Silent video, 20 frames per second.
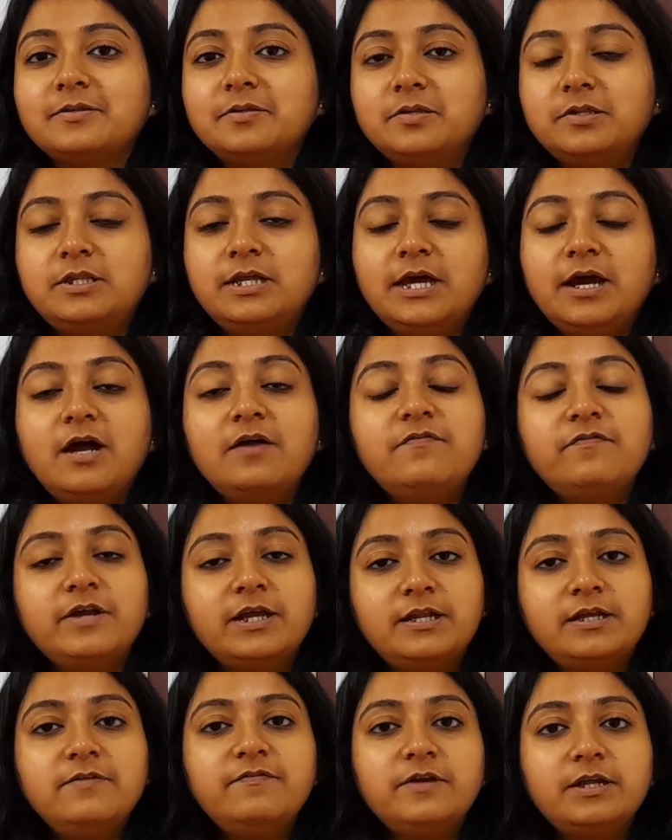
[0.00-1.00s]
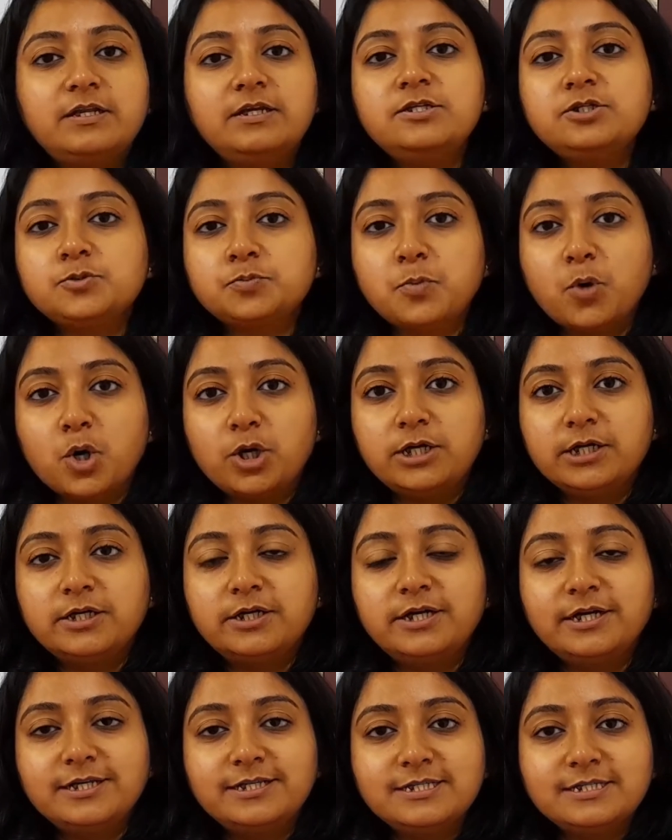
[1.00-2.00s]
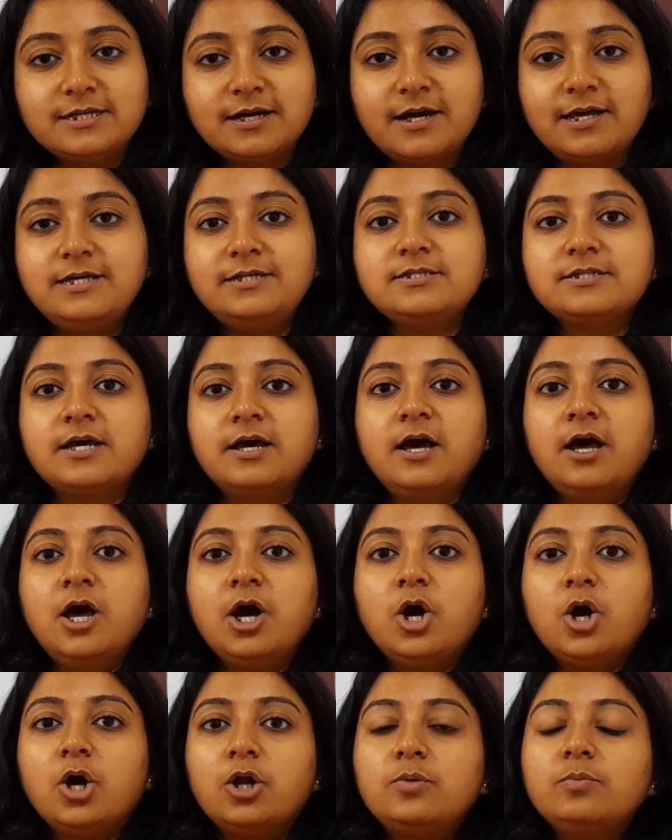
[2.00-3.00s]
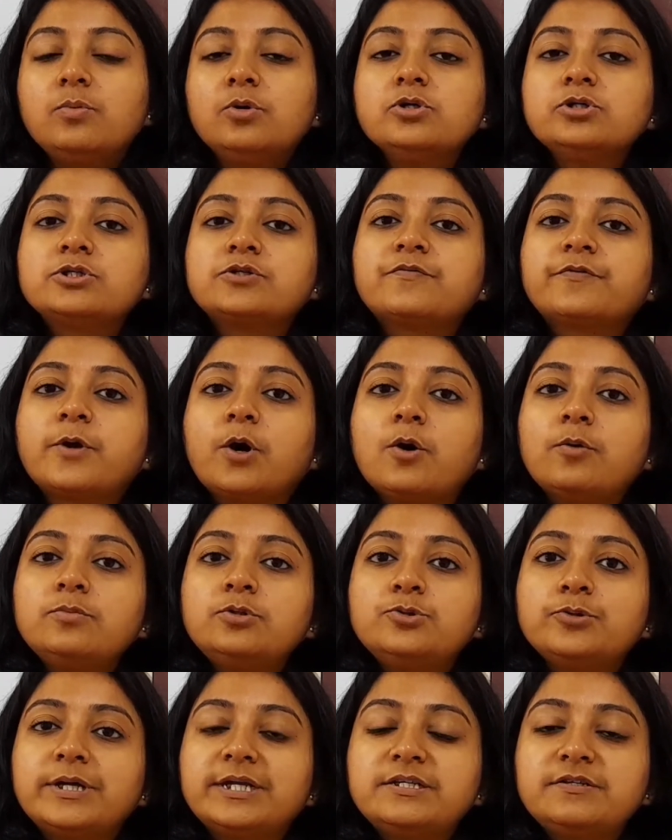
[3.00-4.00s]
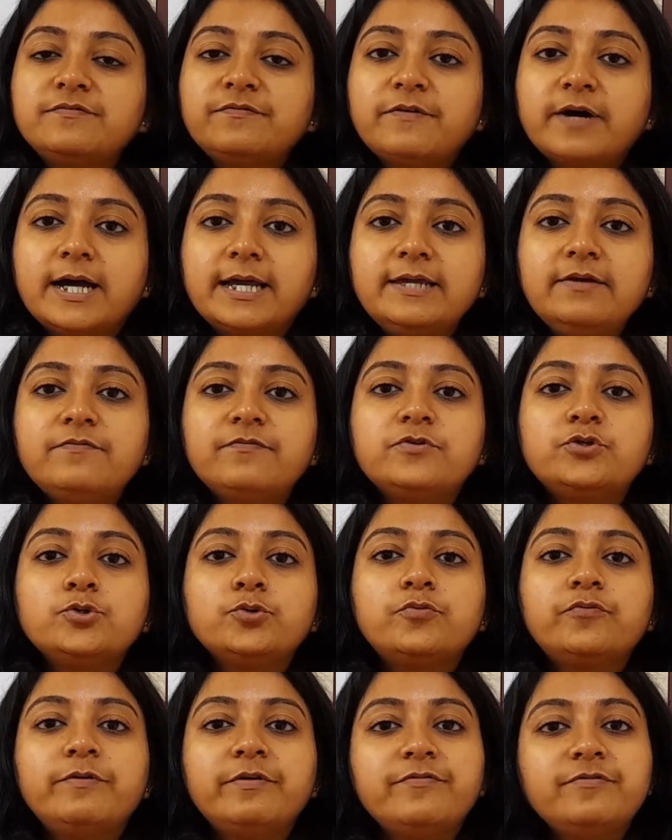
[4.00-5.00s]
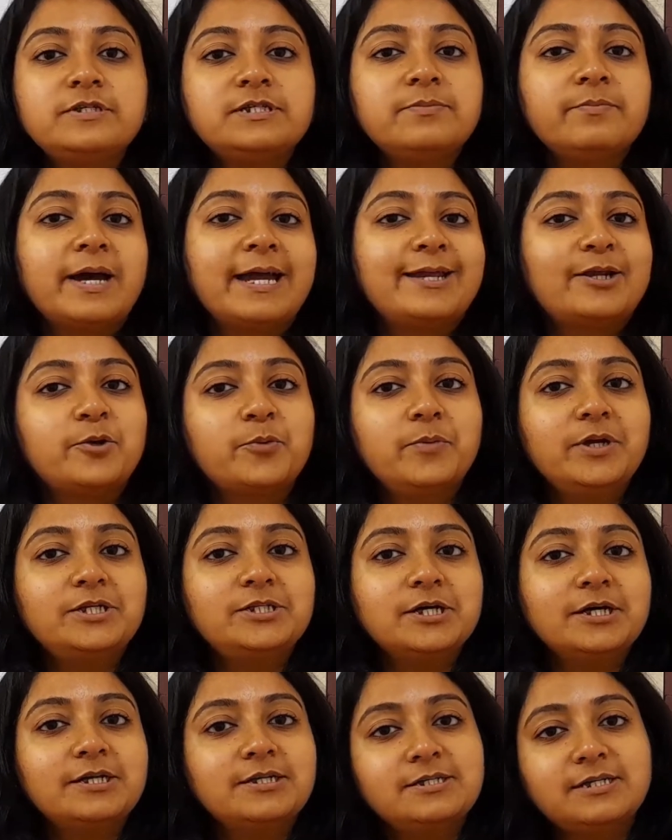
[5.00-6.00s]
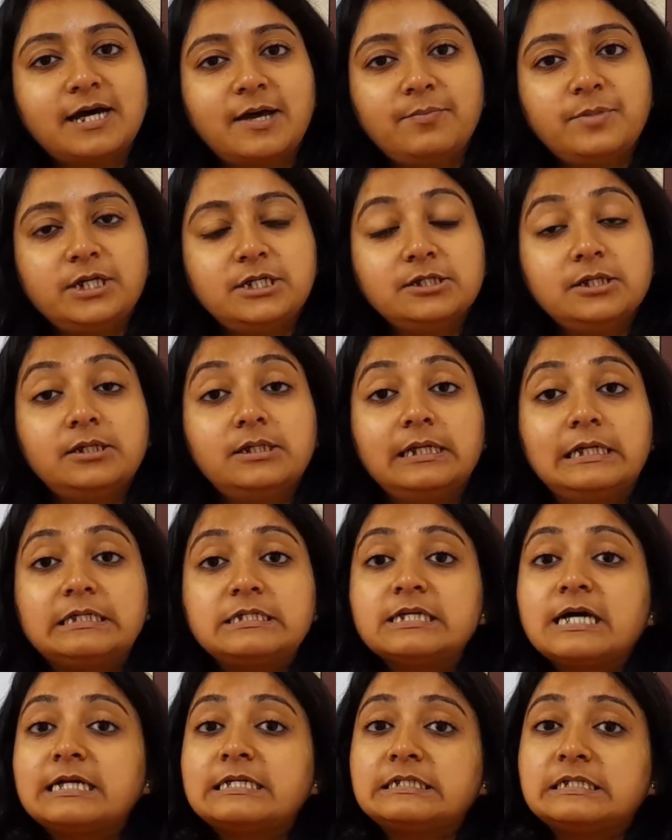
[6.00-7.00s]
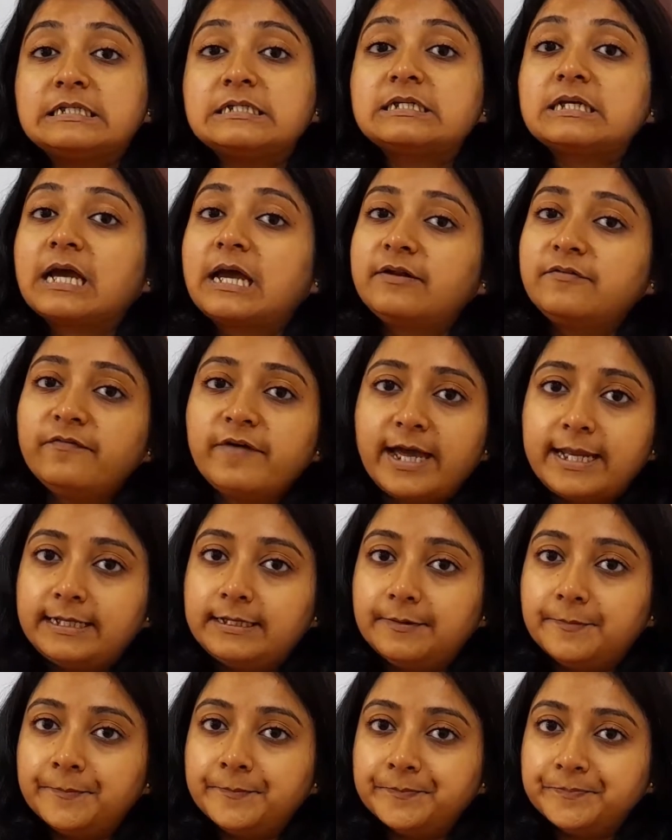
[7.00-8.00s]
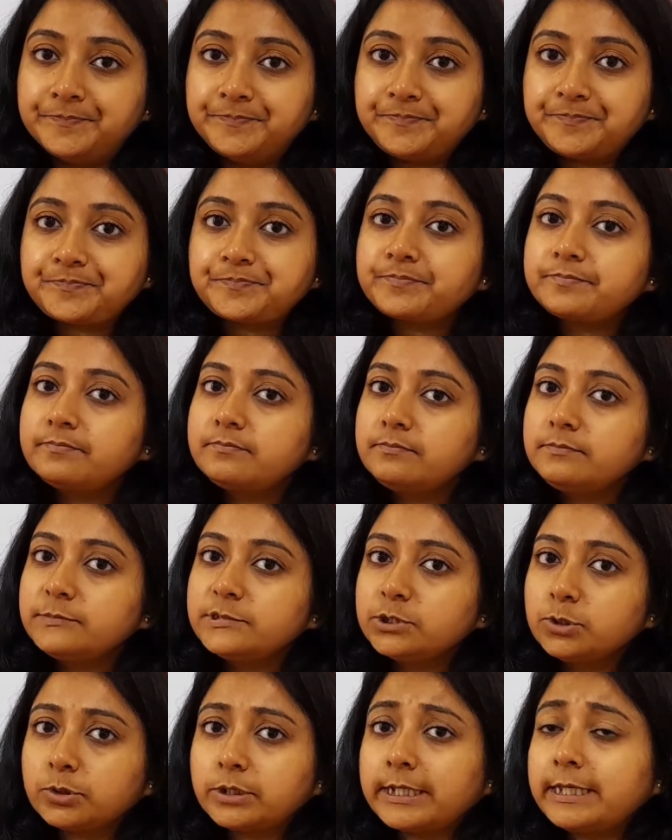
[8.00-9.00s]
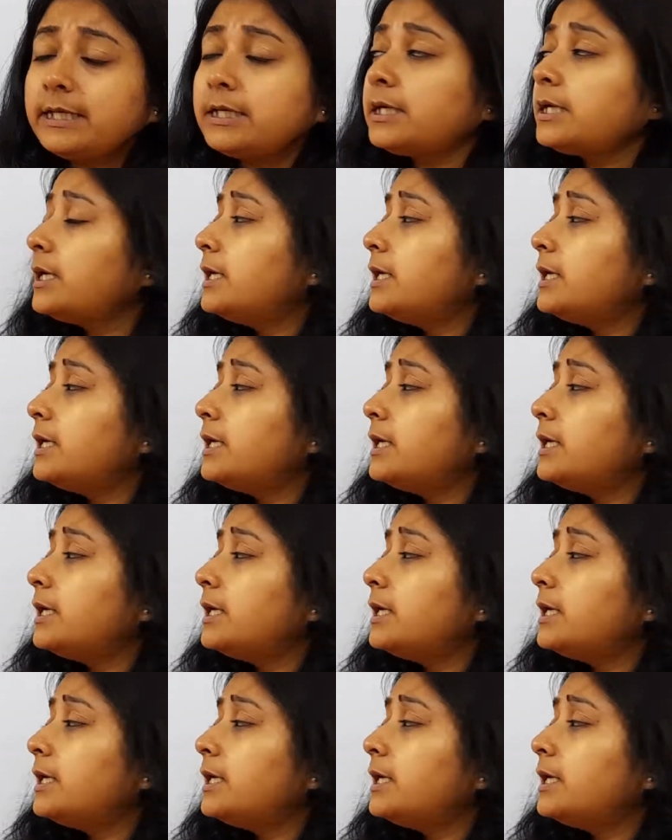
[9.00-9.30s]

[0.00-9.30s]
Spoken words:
they are very smaller in size, almost from 25 to 50 micrometer in diameter. Their sizes can vary. Okay,